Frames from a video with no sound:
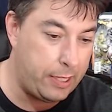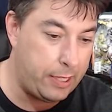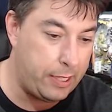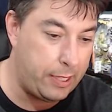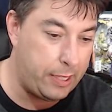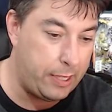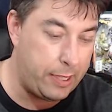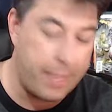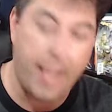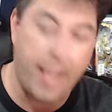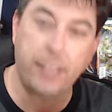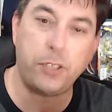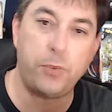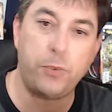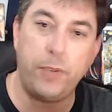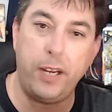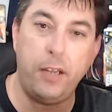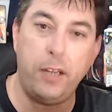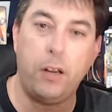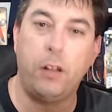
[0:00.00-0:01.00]
that's
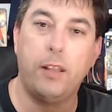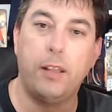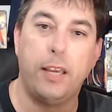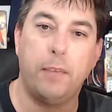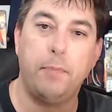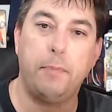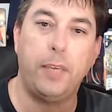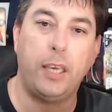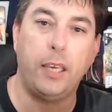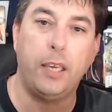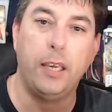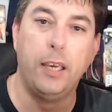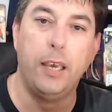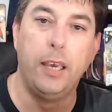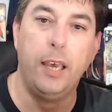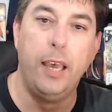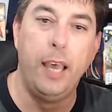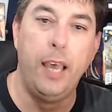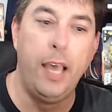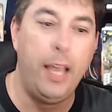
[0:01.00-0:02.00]
when it all hit me,
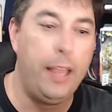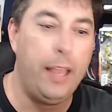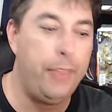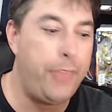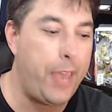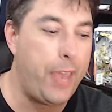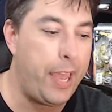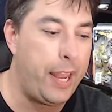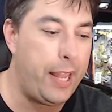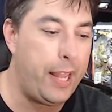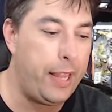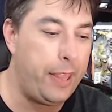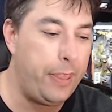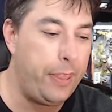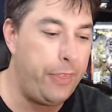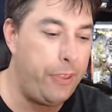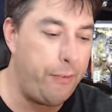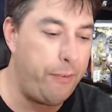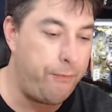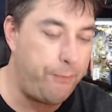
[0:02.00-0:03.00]
that
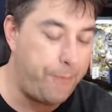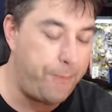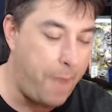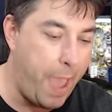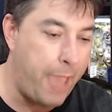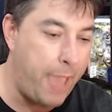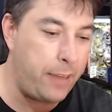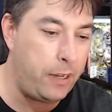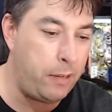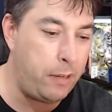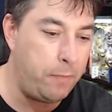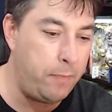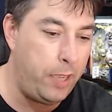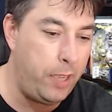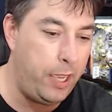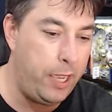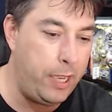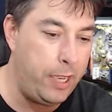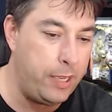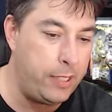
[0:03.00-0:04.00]
the fandom
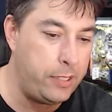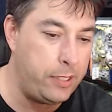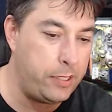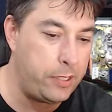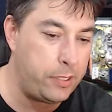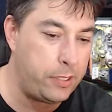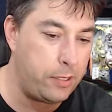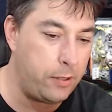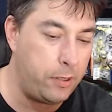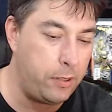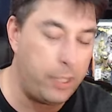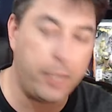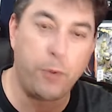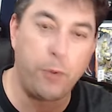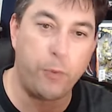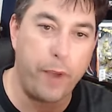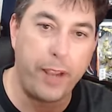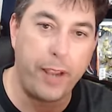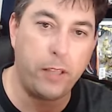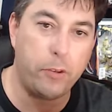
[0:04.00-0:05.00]
is like
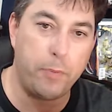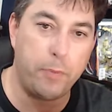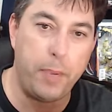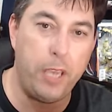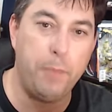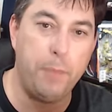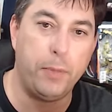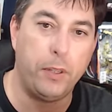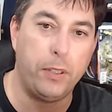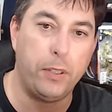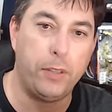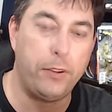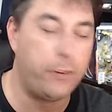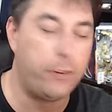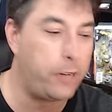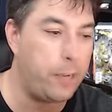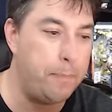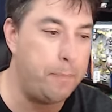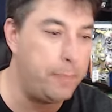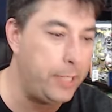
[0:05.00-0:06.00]
regular people. They're
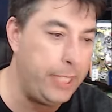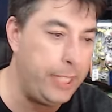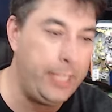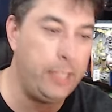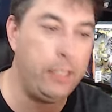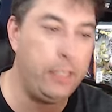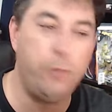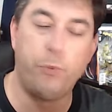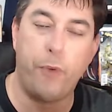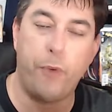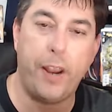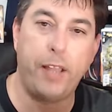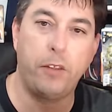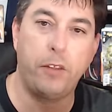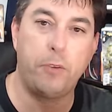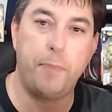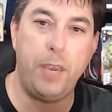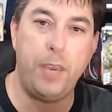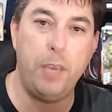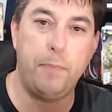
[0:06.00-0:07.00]
completely regular
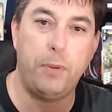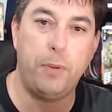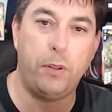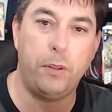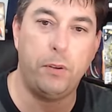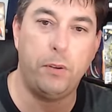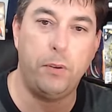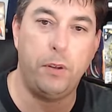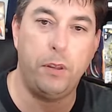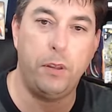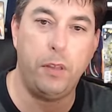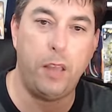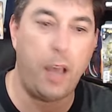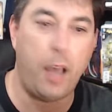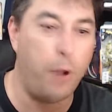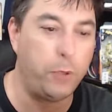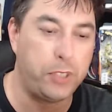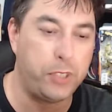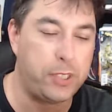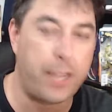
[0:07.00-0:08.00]
people
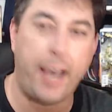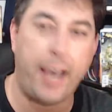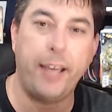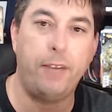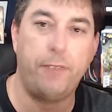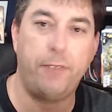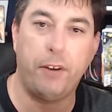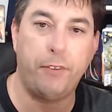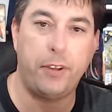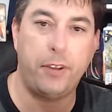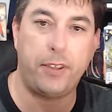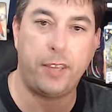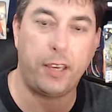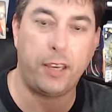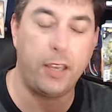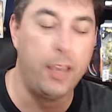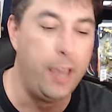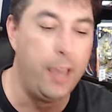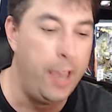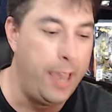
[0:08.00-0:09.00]
outside of everything.
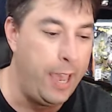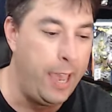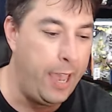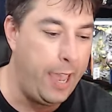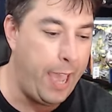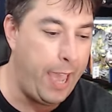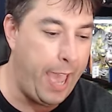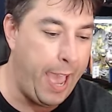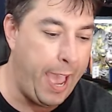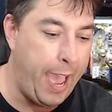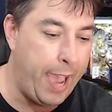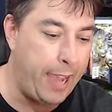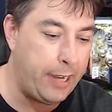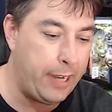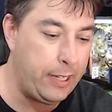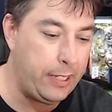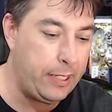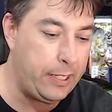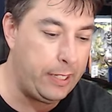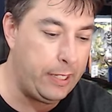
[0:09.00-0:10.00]

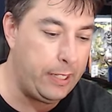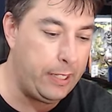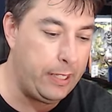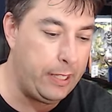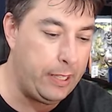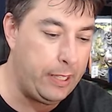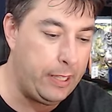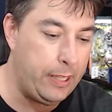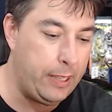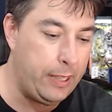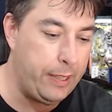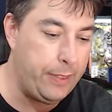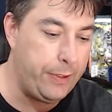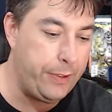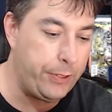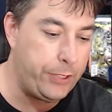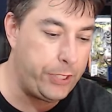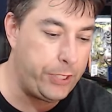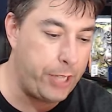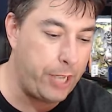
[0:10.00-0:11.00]
And they're
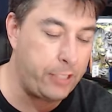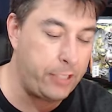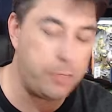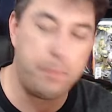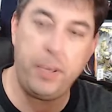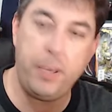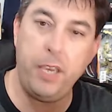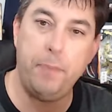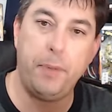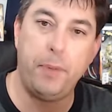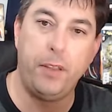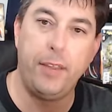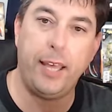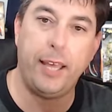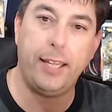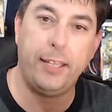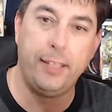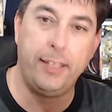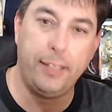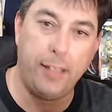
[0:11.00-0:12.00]
just people that
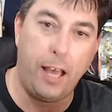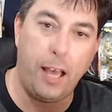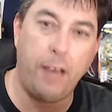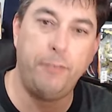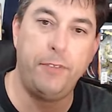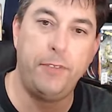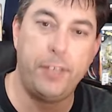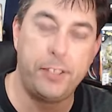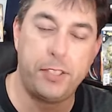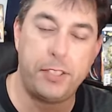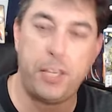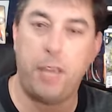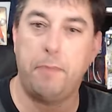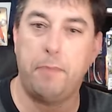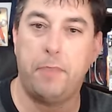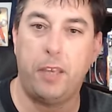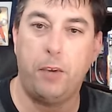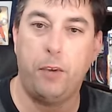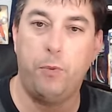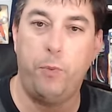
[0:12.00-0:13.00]
love the same
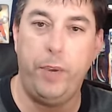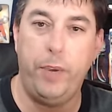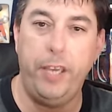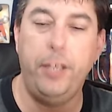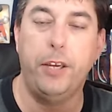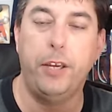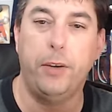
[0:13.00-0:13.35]
thing we do.